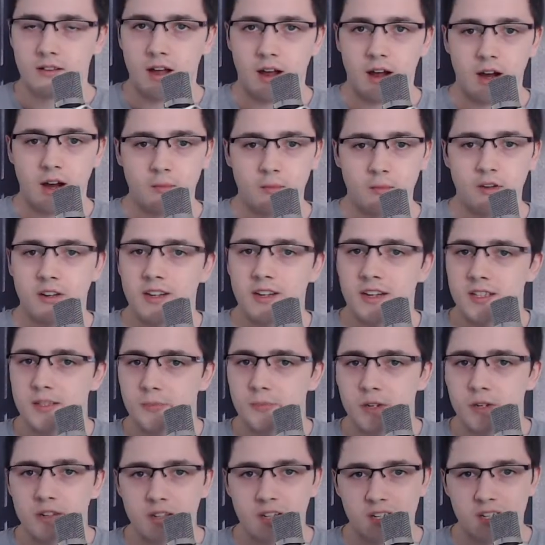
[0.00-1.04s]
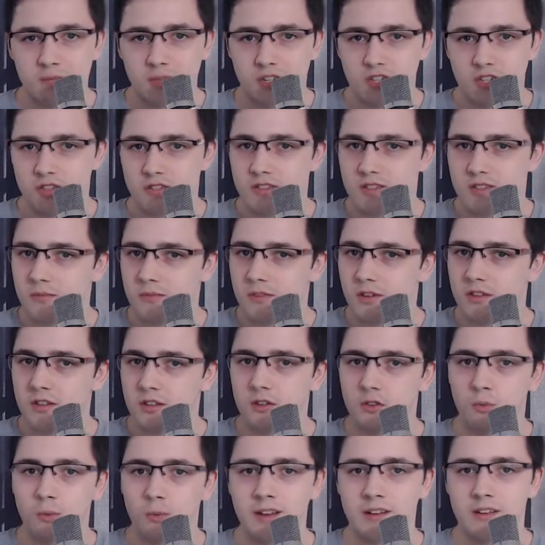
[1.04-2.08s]
I'm not an expert in animation, so I'm not going to
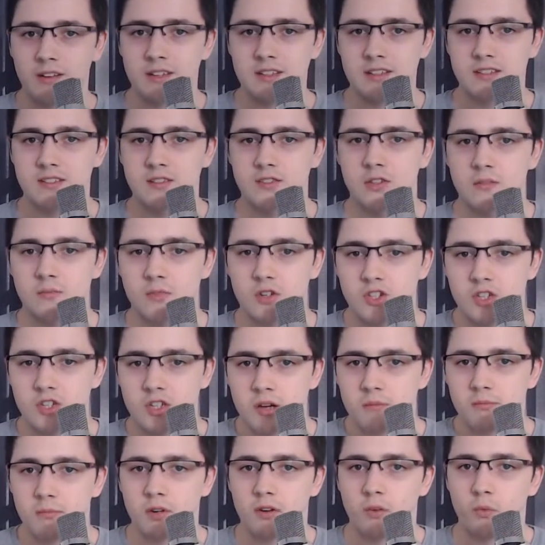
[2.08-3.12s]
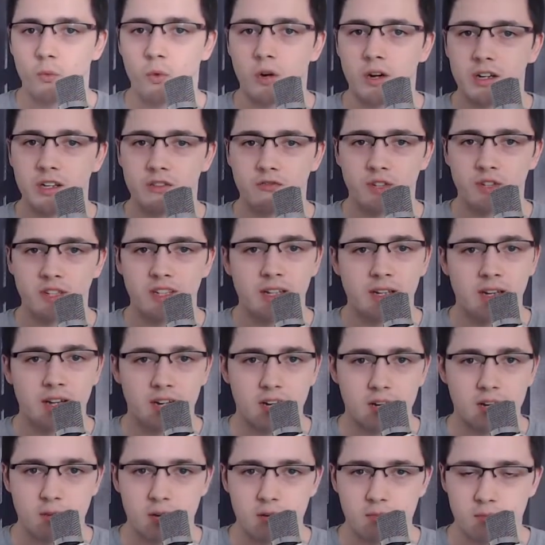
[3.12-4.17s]
dwell on this too much, but what I really
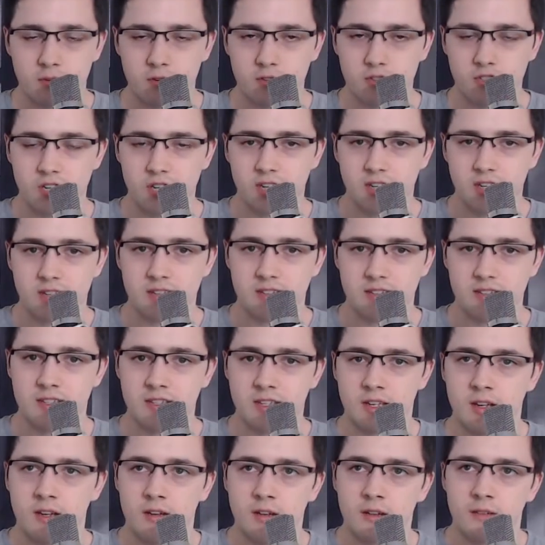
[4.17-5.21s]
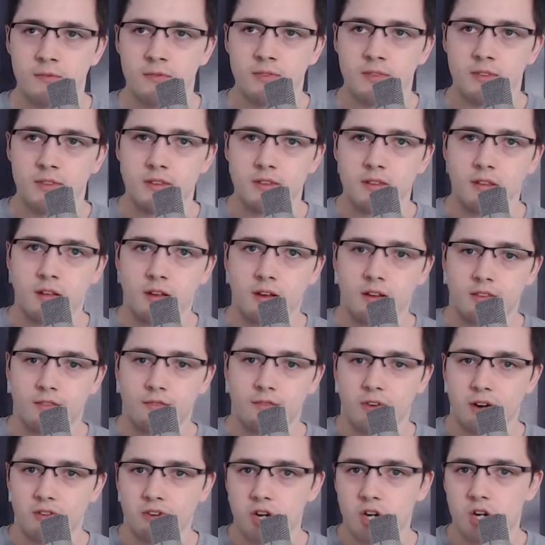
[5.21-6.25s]
like about Bojack is it's
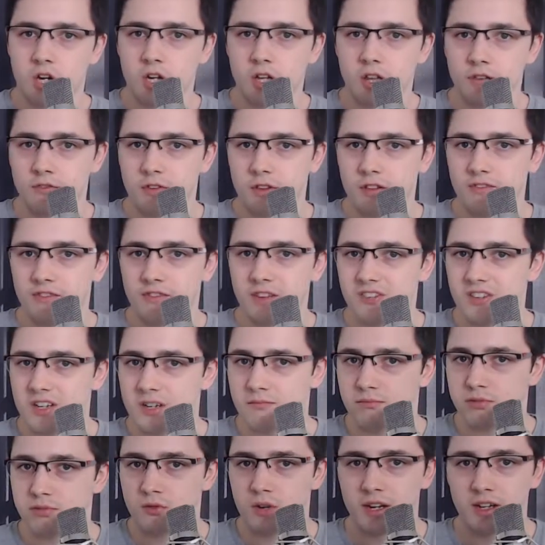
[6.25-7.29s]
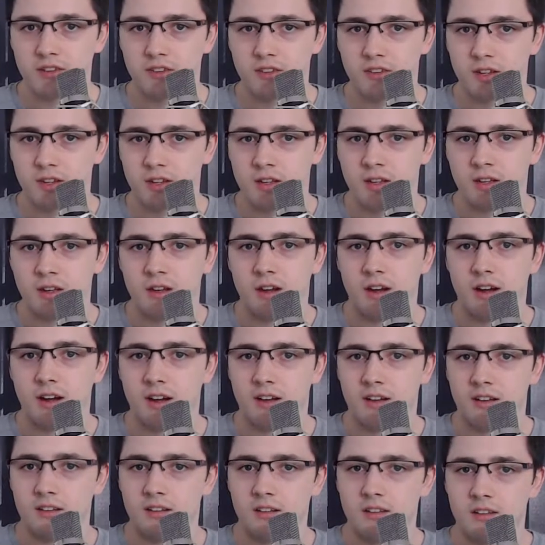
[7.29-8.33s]
very colourful, very bright,
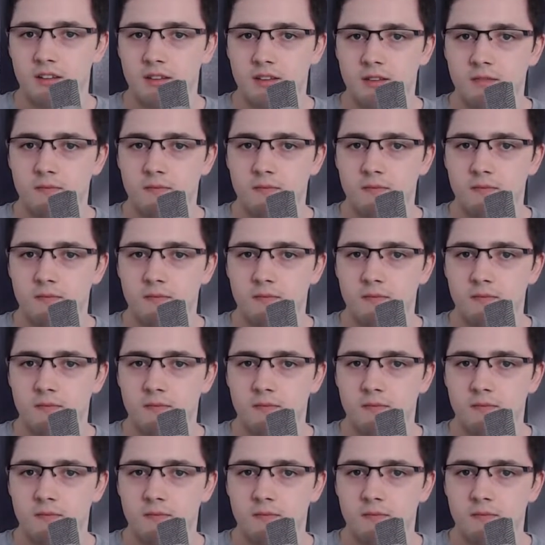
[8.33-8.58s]
and